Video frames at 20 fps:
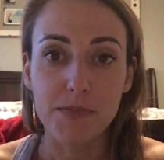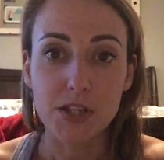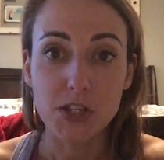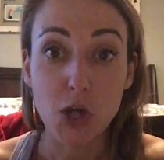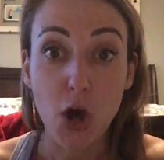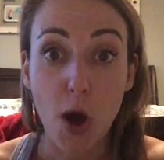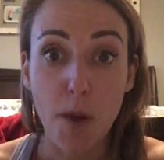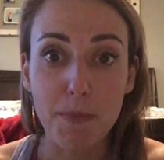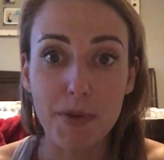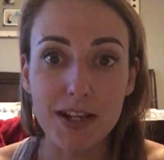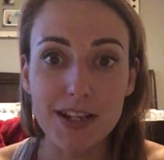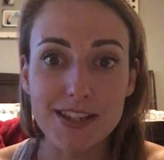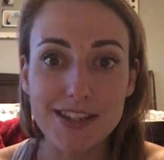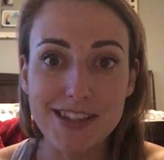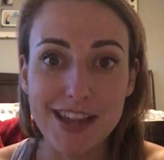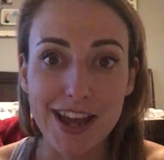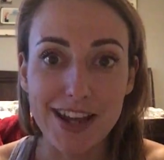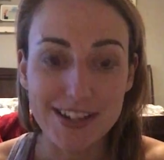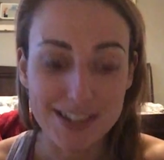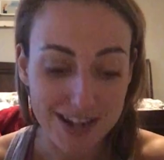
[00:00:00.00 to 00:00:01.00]
topics
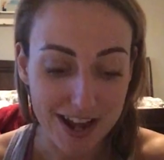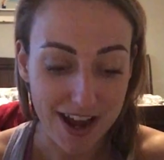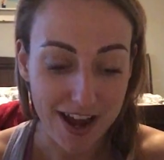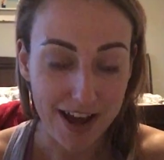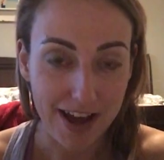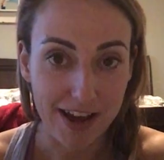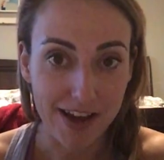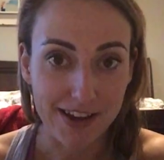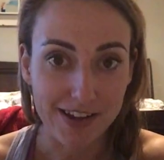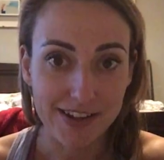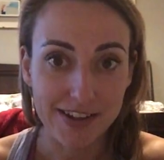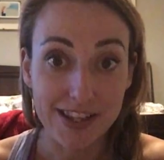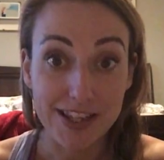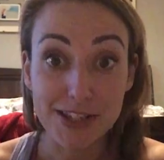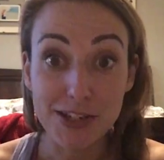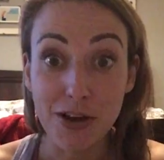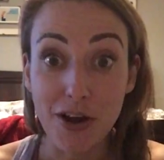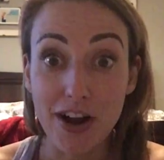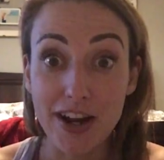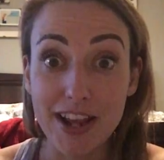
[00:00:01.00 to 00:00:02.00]
that that
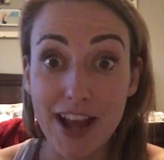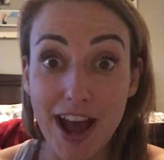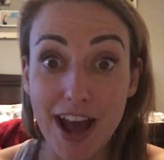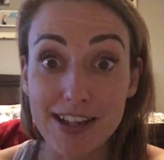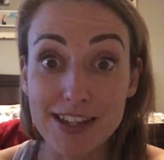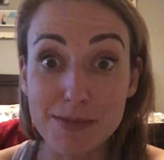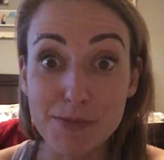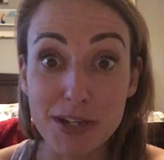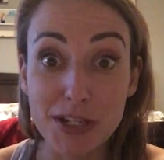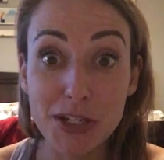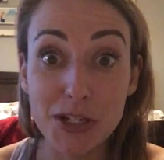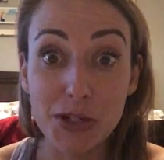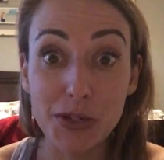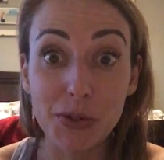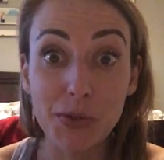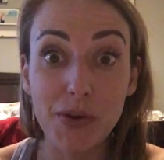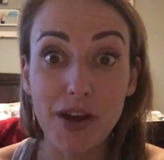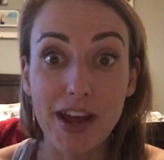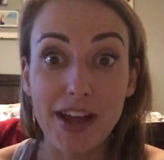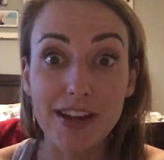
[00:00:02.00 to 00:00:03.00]
Scotty asked me
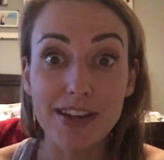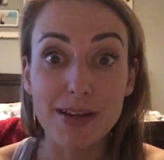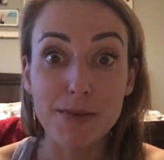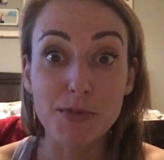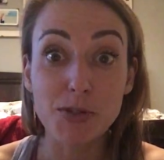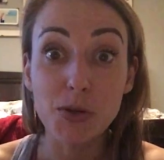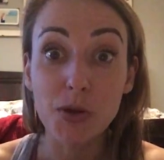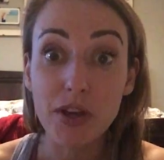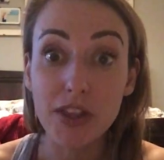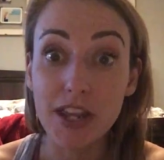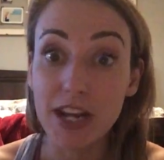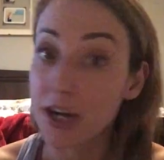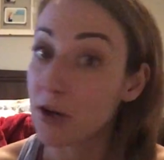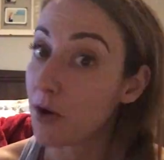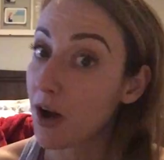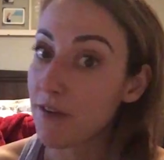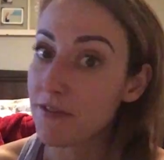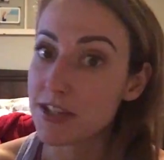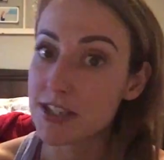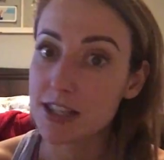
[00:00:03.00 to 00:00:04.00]
to, and I'm sorry that I don't
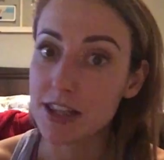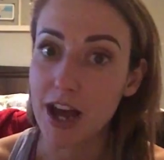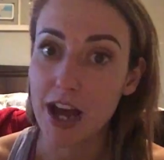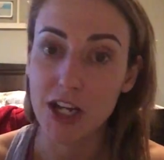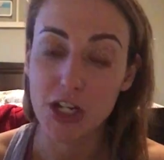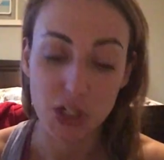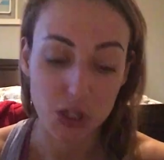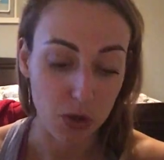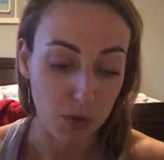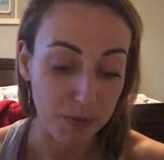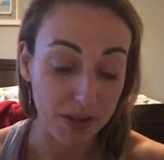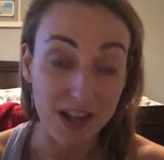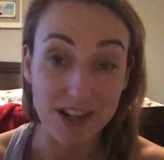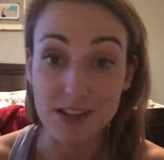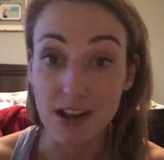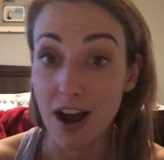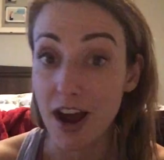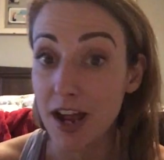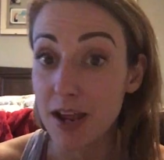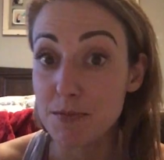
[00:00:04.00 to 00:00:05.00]
have a slideshow because
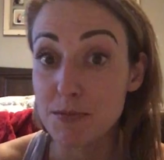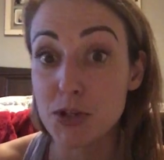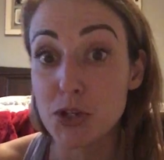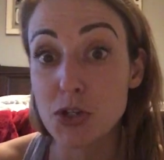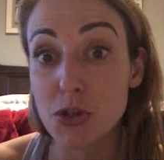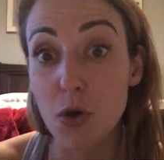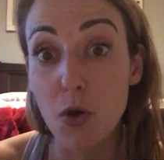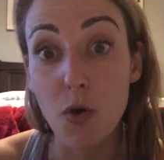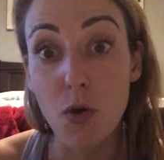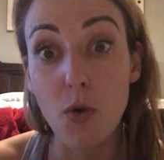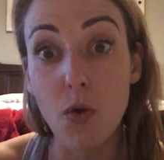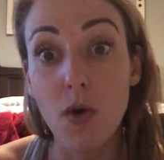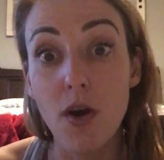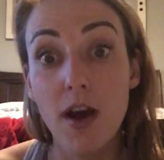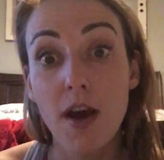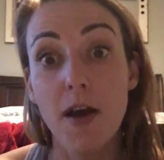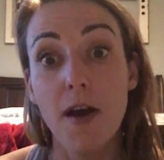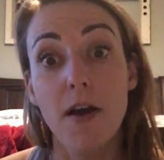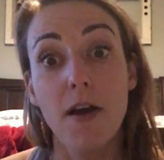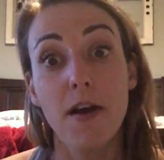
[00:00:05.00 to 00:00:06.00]
I am so
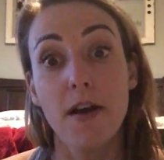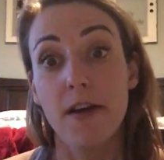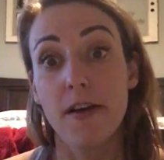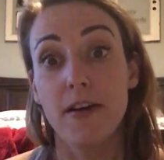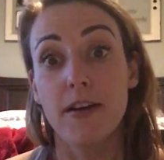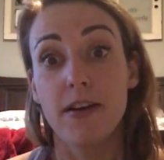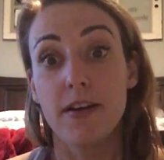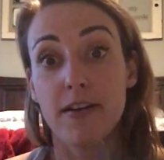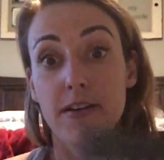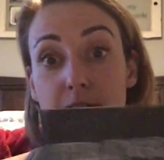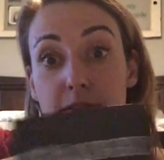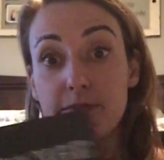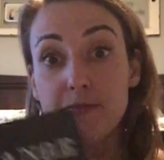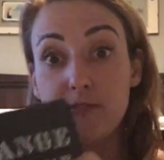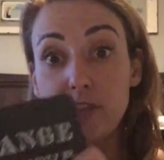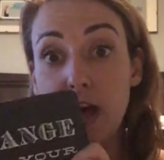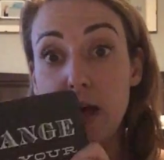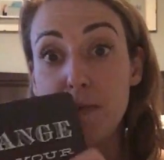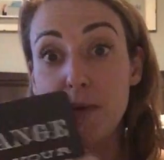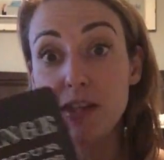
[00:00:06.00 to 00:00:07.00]

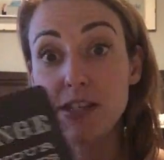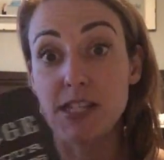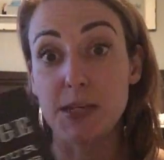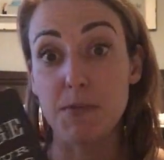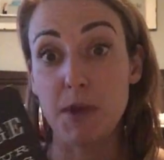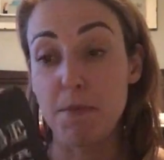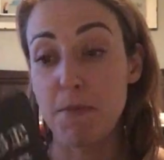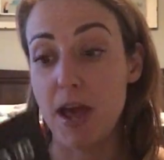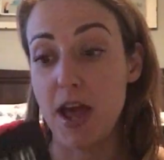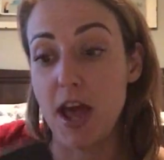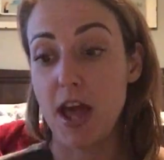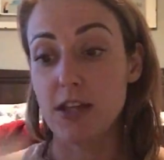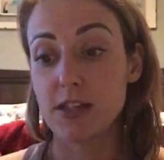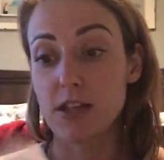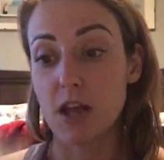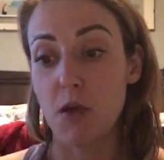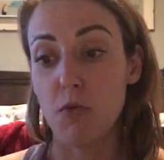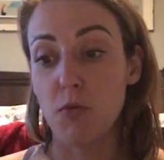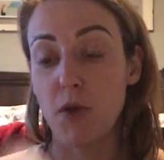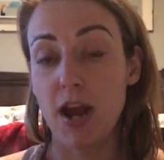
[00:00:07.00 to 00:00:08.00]
fly by the seat of my pants,
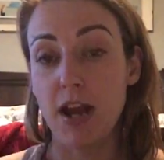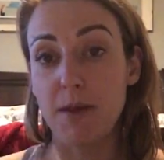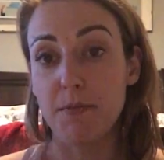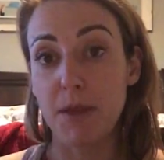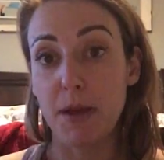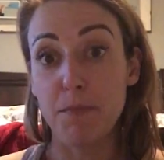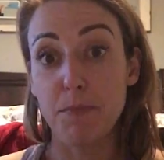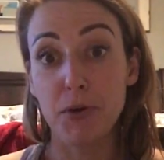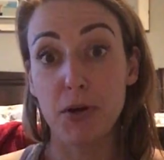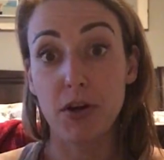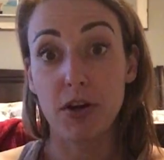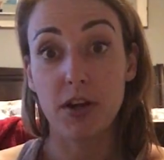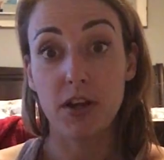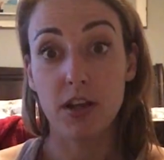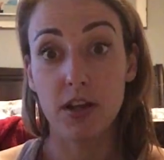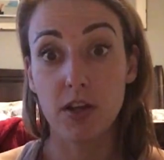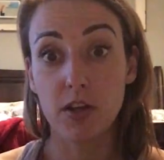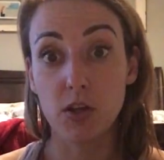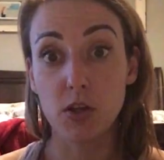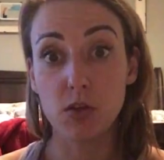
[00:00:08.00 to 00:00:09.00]
write in my book,
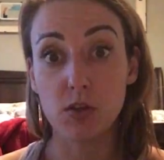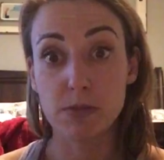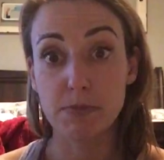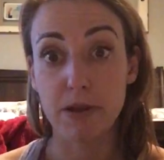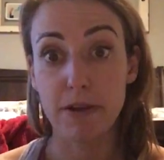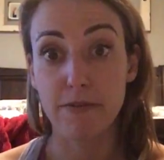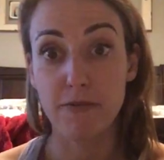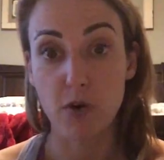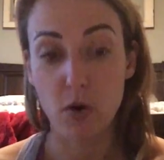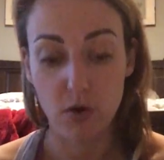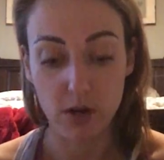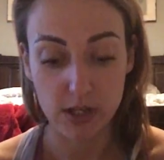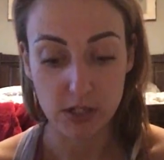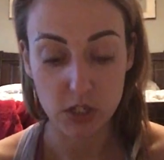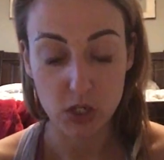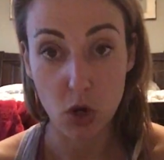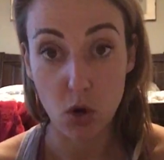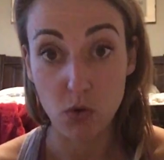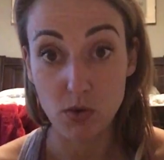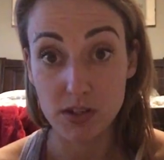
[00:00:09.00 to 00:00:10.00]
use my phone as
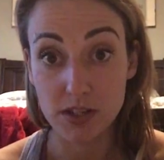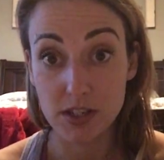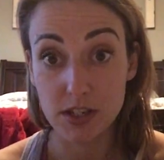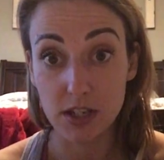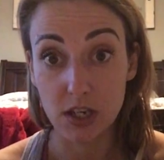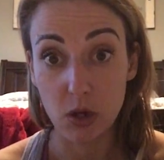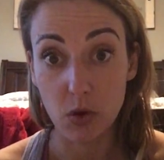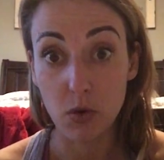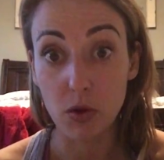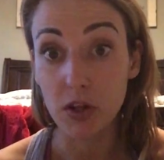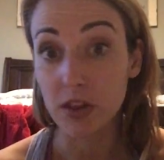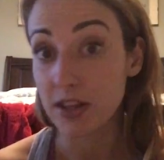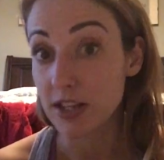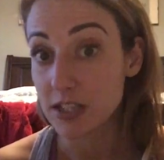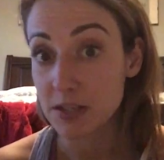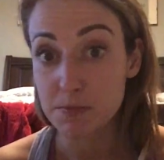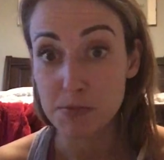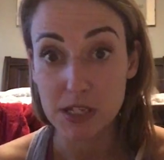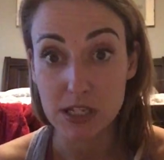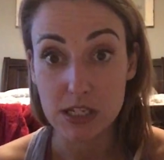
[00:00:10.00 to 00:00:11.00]
notes. You know,
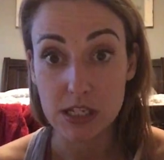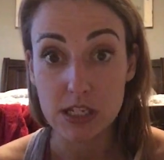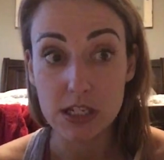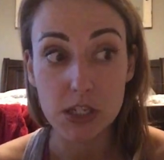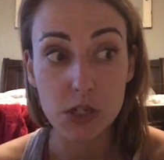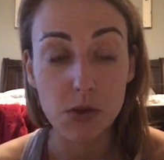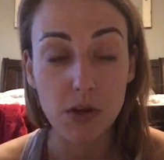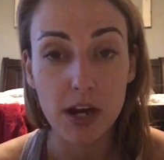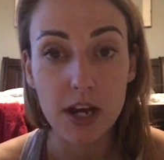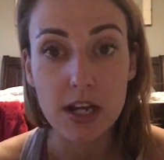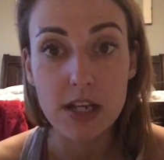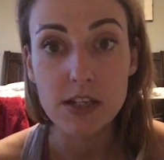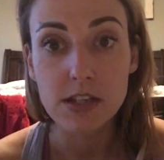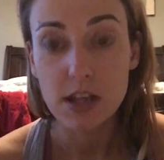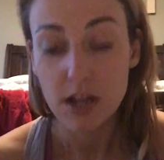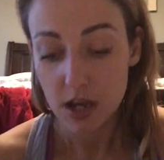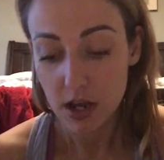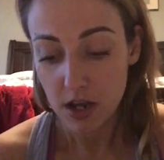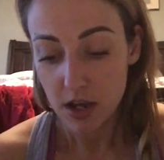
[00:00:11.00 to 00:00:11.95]
this business, you guys,